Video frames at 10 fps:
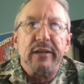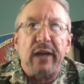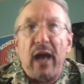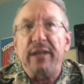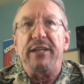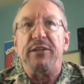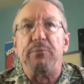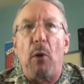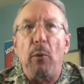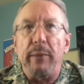Gandhi's
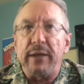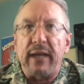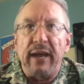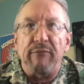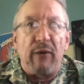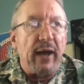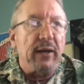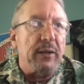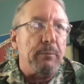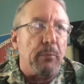moment gave
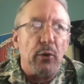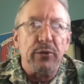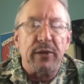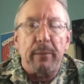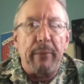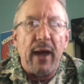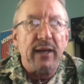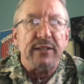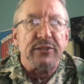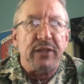violent birth to
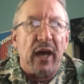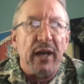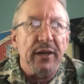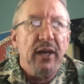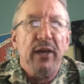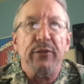Pakistan,